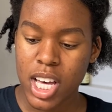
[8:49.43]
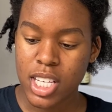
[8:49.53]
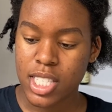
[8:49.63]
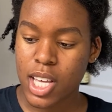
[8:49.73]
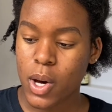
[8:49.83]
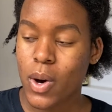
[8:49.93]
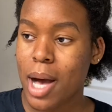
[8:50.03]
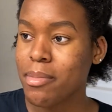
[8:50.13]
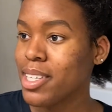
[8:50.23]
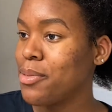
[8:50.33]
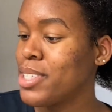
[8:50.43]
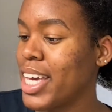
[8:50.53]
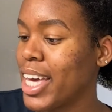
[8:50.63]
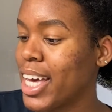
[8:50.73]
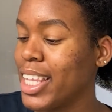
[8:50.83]
So I'm just gonna
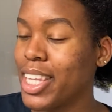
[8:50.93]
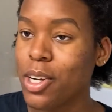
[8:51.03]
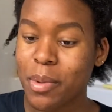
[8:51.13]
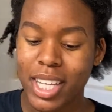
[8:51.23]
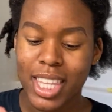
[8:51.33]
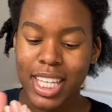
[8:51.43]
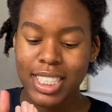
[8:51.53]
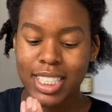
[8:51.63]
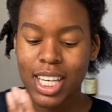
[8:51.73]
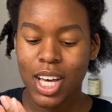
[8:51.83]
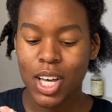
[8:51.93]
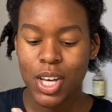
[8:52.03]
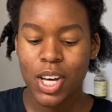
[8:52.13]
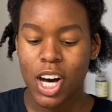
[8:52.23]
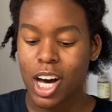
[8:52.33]
take a little bit of this
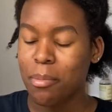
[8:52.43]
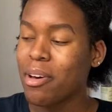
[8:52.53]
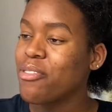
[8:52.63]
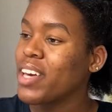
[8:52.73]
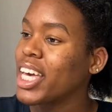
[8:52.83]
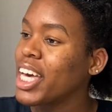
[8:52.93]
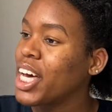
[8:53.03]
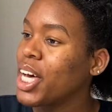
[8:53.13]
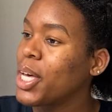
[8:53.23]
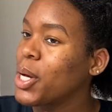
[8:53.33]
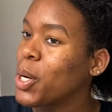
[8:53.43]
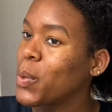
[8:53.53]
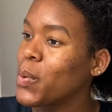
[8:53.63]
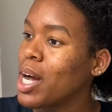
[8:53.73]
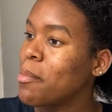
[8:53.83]
on my finger,
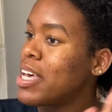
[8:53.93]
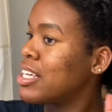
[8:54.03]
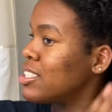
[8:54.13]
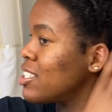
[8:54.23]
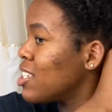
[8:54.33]
rub it.